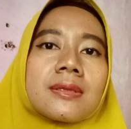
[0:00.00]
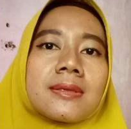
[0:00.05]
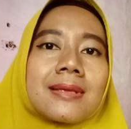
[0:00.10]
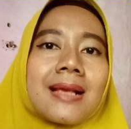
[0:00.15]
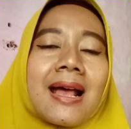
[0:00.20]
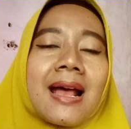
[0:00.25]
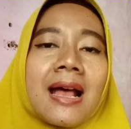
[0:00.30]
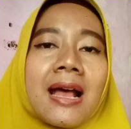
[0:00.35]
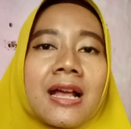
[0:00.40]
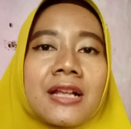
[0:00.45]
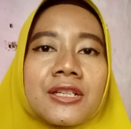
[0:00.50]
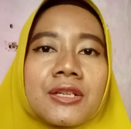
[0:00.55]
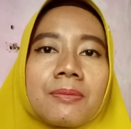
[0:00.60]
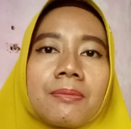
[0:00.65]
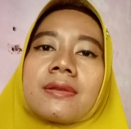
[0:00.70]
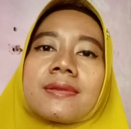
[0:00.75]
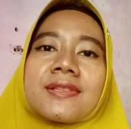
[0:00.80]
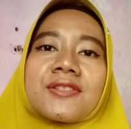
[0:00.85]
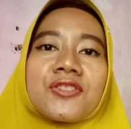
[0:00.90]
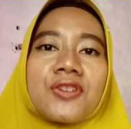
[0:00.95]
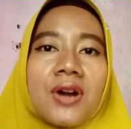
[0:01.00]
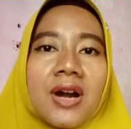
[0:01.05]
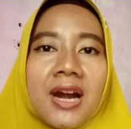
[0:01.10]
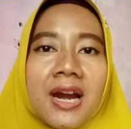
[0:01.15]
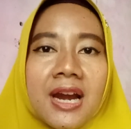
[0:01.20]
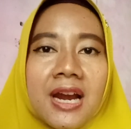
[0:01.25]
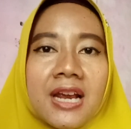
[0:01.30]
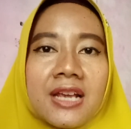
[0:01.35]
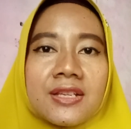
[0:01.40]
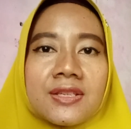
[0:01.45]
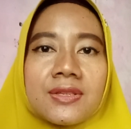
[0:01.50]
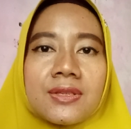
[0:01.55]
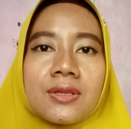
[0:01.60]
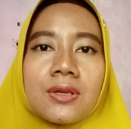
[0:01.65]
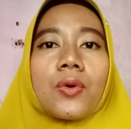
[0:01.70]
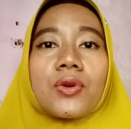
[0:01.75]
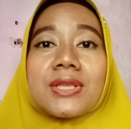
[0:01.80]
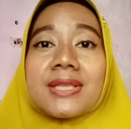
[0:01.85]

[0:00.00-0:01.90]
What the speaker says: sad and stressed.